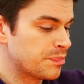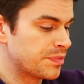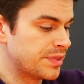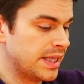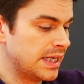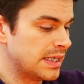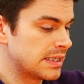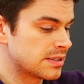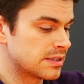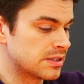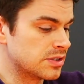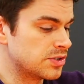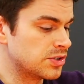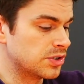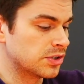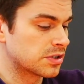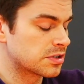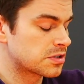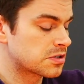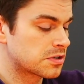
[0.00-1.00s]
this has
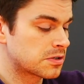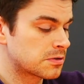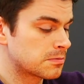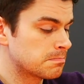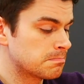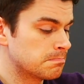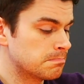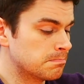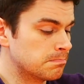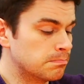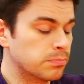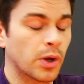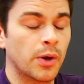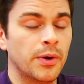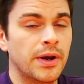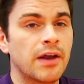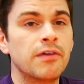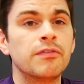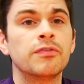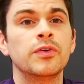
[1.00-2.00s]
just
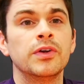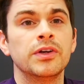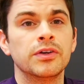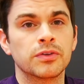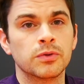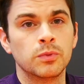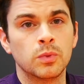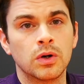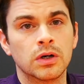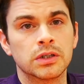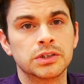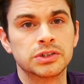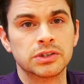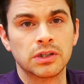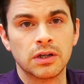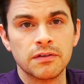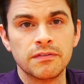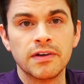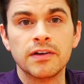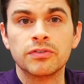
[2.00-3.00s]
blown every other watch that
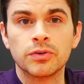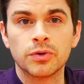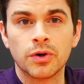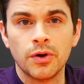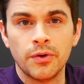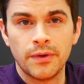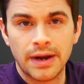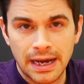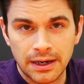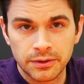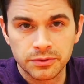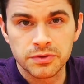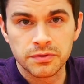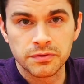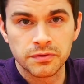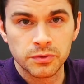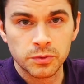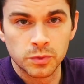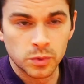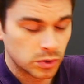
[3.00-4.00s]
I've ever owned out
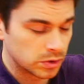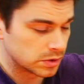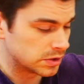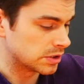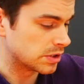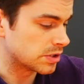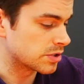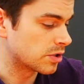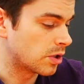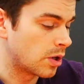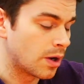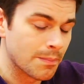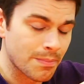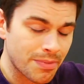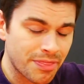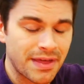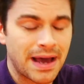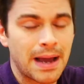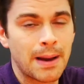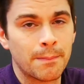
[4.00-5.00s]
of the water. So I'm
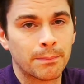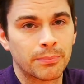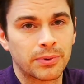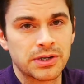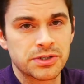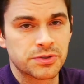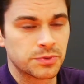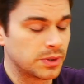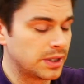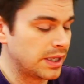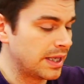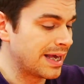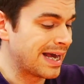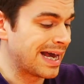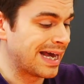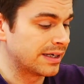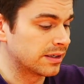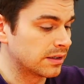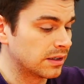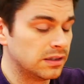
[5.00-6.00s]
that impressed with it,
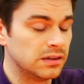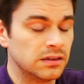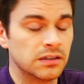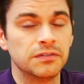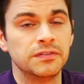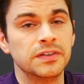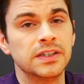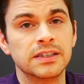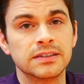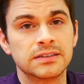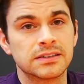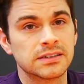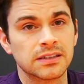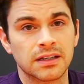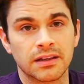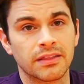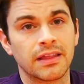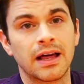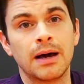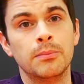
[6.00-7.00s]
and I love it
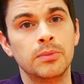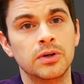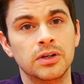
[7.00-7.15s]
that